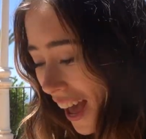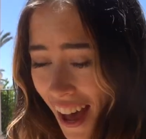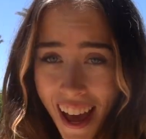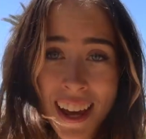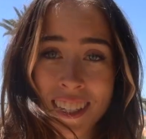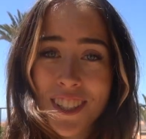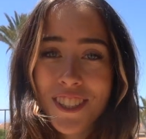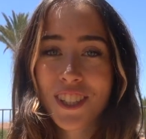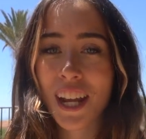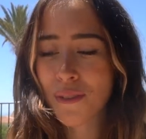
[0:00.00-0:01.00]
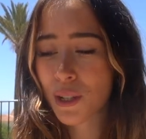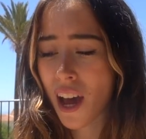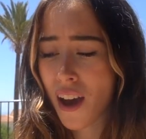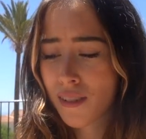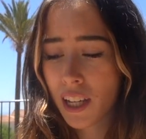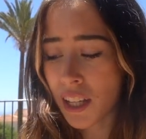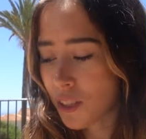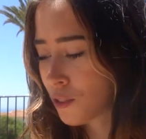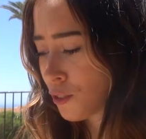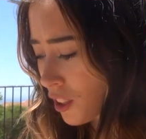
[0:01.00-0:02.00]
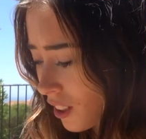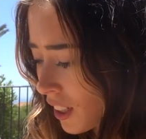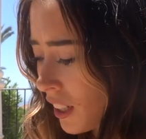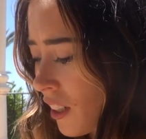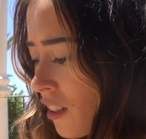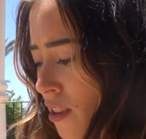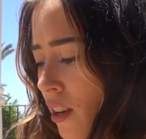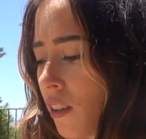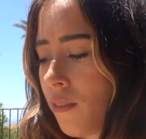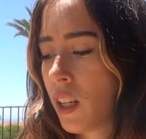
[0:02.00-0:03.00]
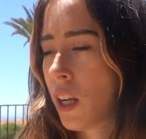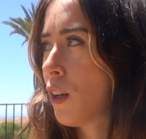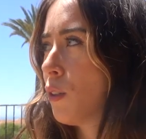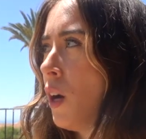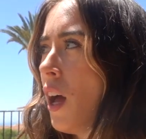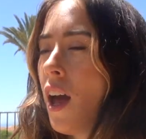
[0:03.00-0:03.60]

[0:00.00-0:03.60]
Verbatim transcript: And today we have a really exciting video